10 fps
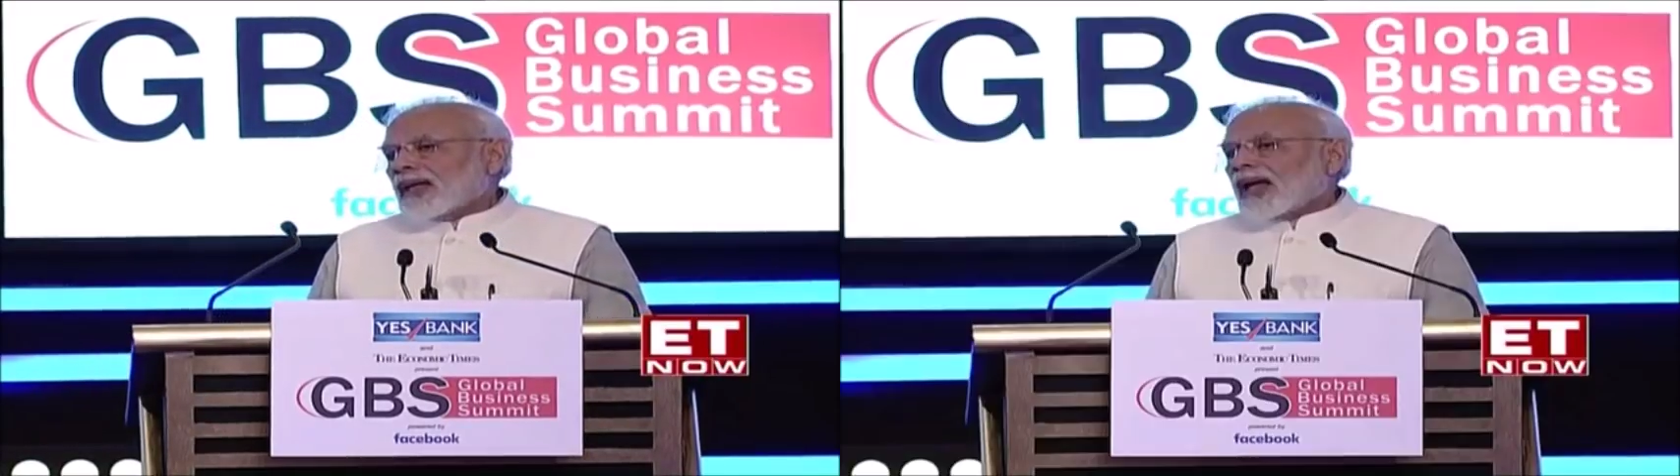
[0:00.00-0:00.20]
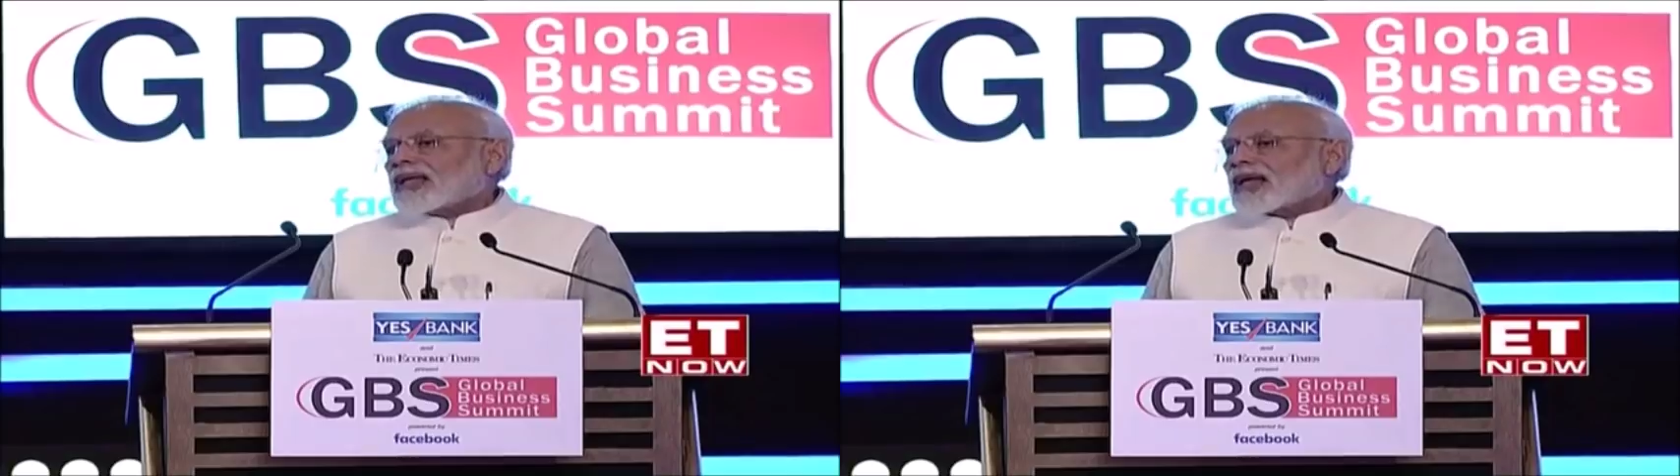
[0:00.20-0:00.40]

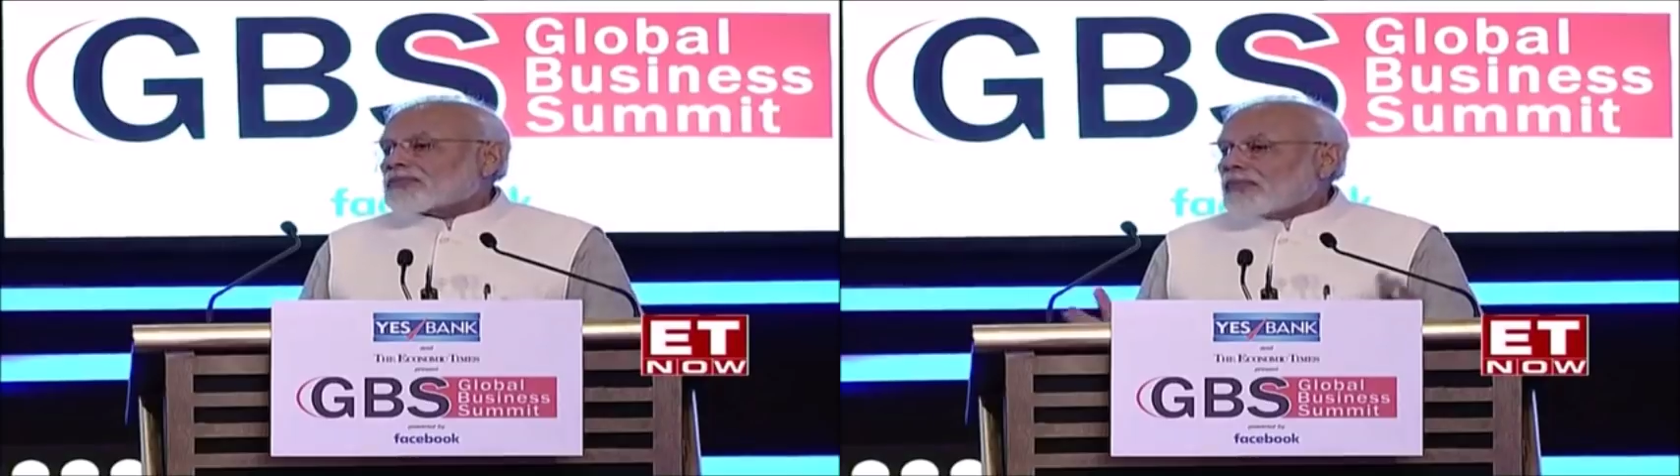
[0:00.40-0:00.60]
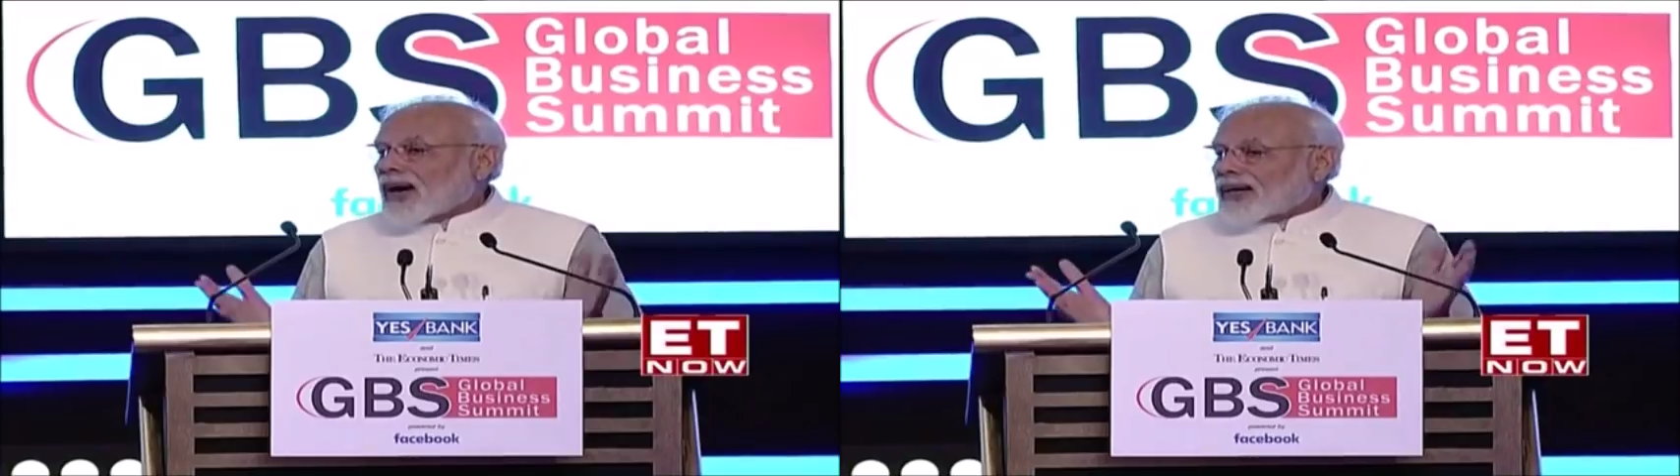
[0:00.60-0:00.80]
has
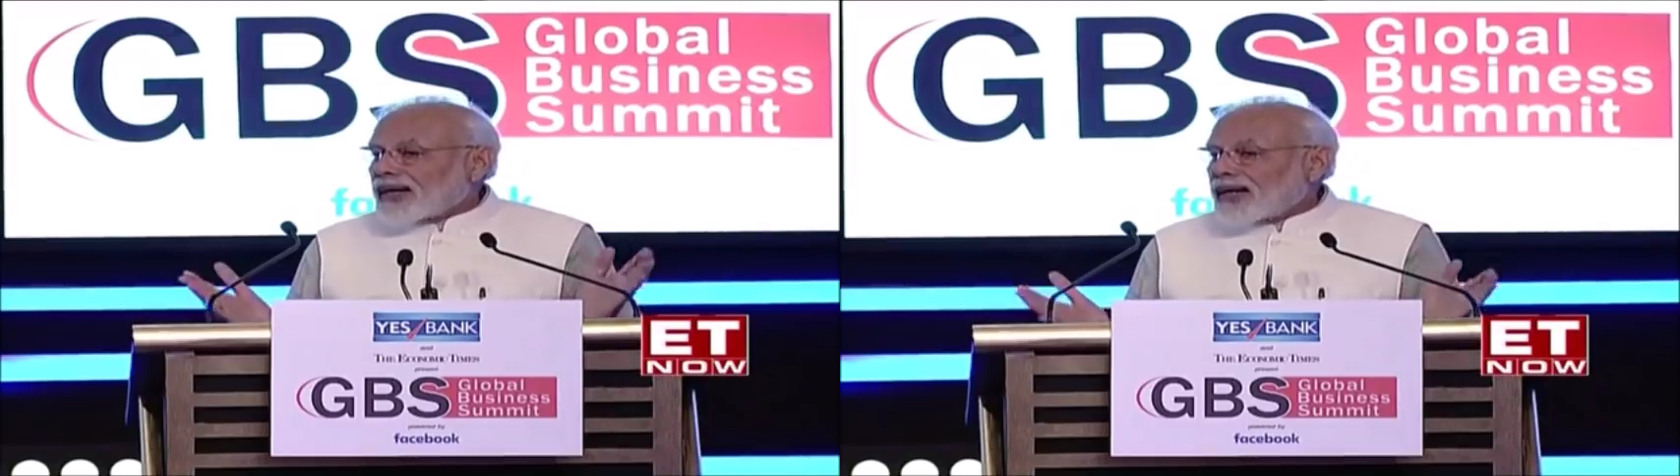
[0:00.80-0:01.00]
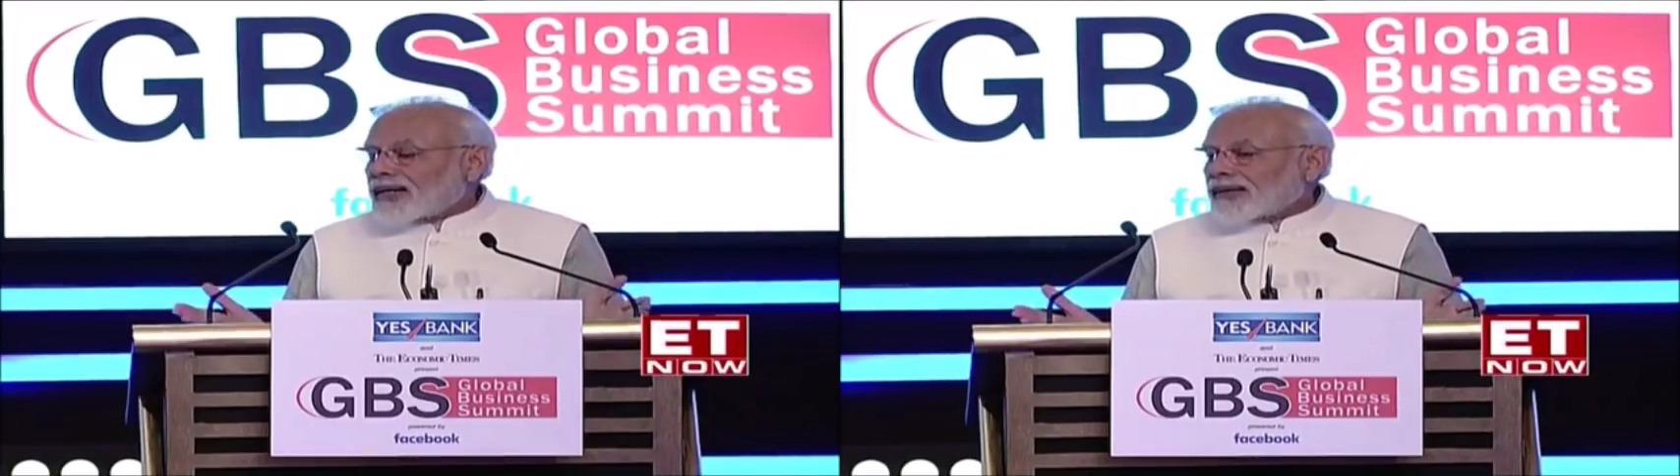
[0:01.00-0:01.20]

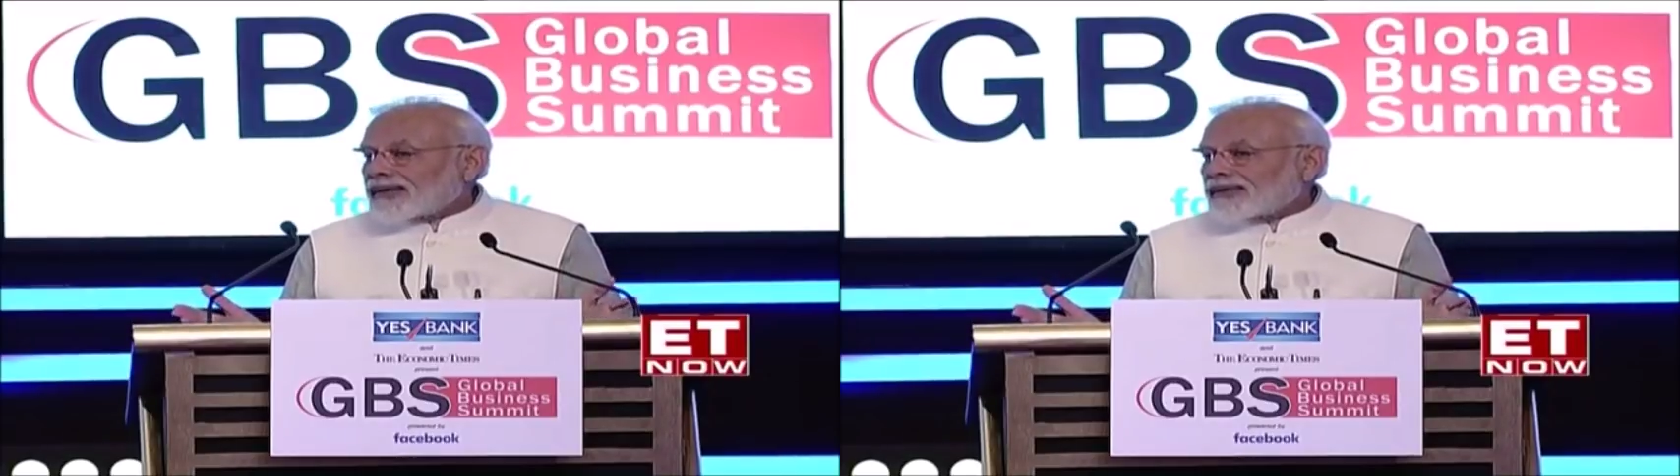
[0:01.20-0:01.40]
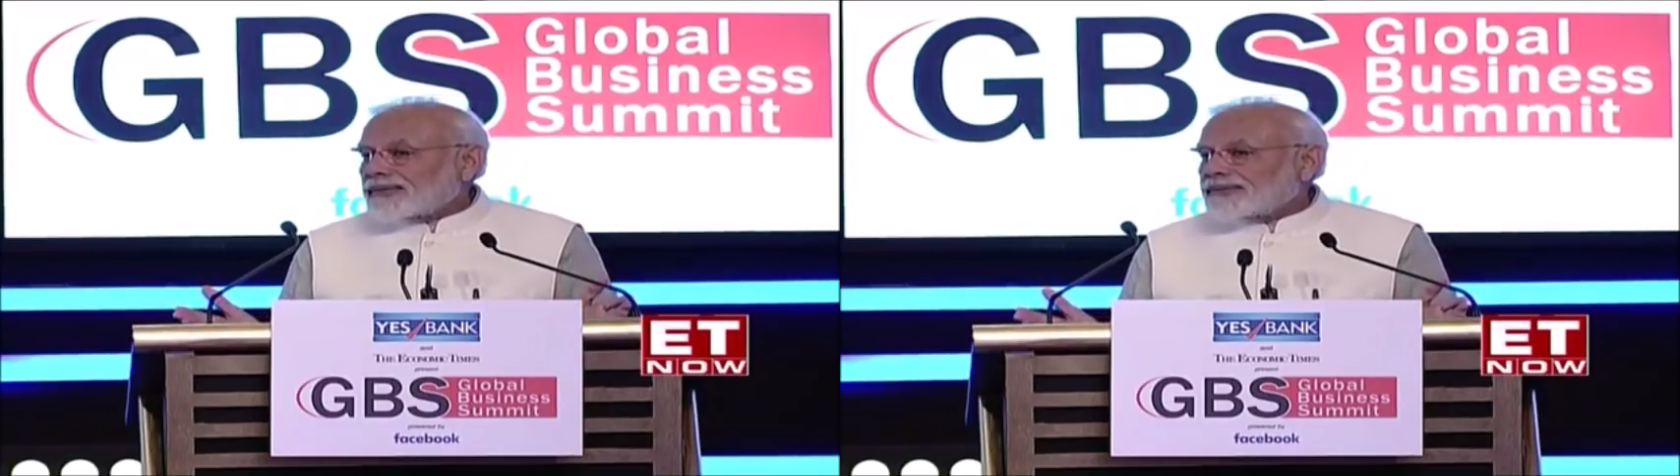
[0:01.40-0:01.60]
expanded